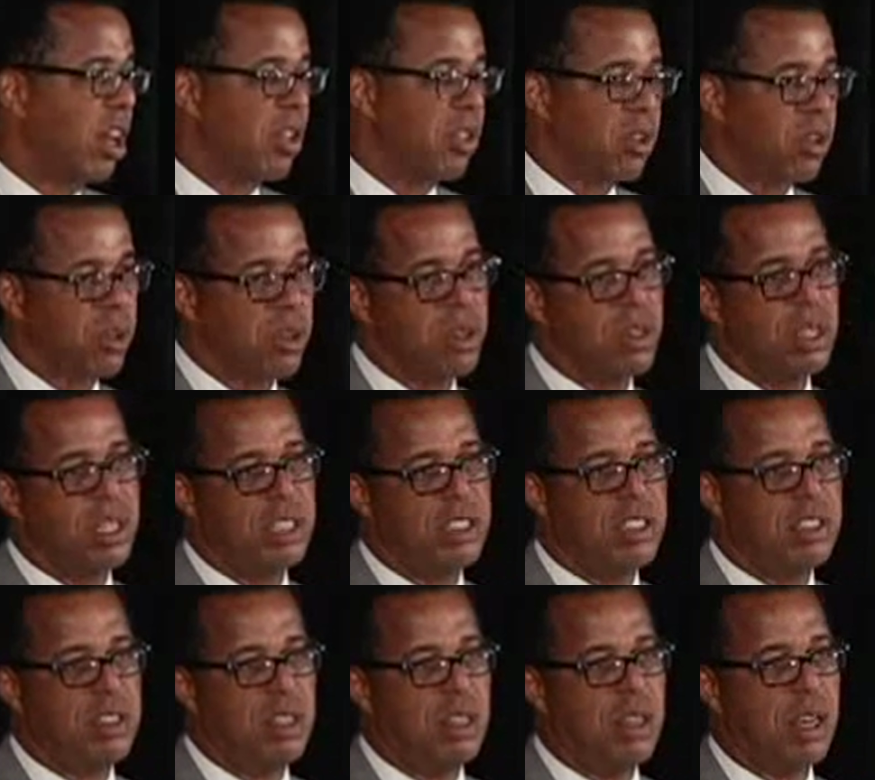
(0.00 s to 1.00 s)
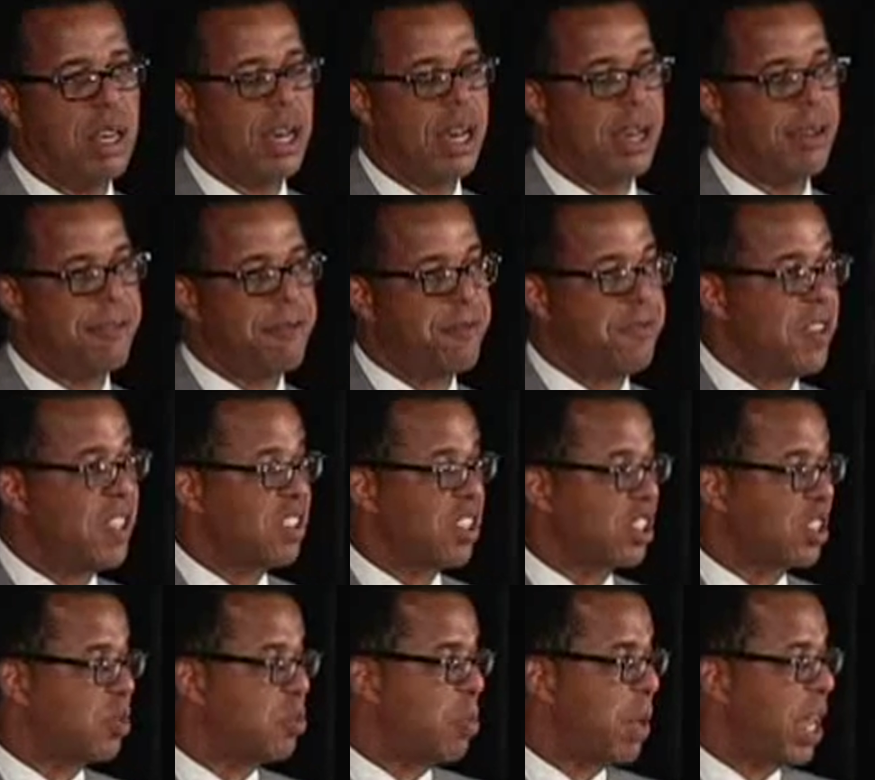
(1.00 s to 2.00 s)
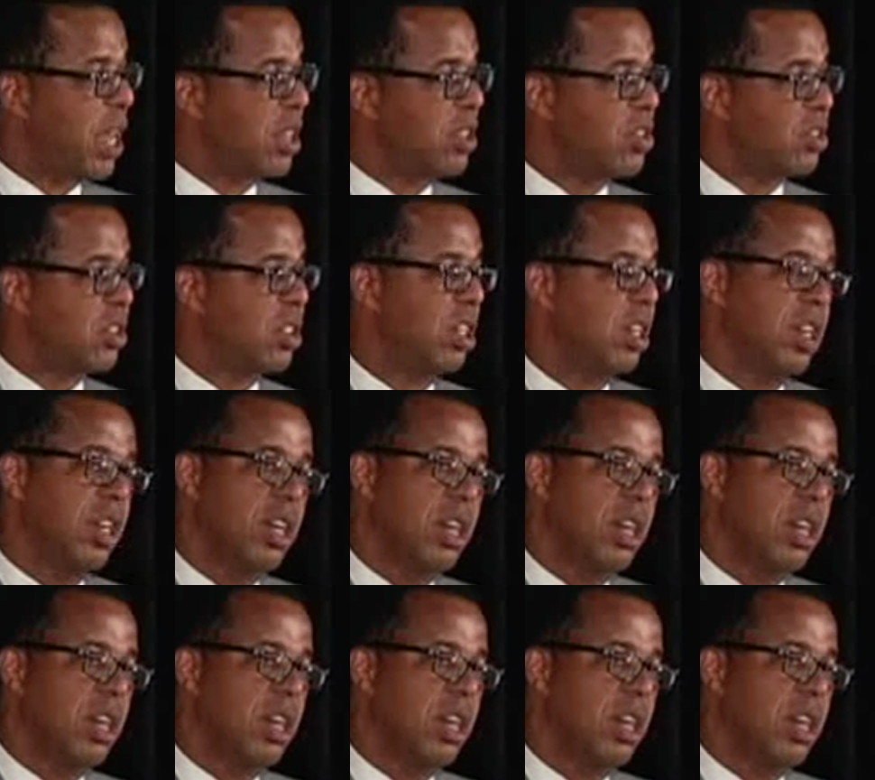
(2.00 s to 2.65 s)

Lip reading: other physics-based